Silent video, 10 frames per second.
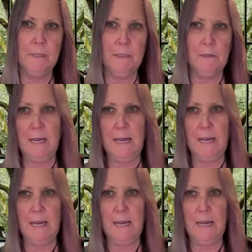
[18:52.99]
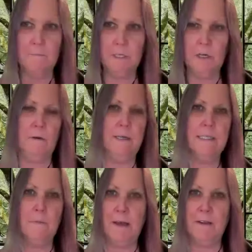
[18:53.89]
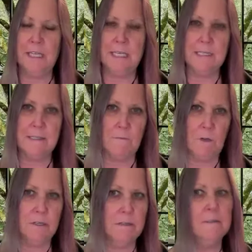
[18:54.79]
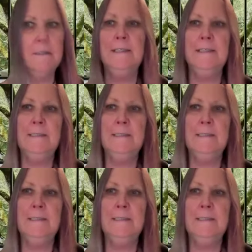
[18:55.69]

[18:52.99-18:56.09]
okay, I'm curious about this, I want to,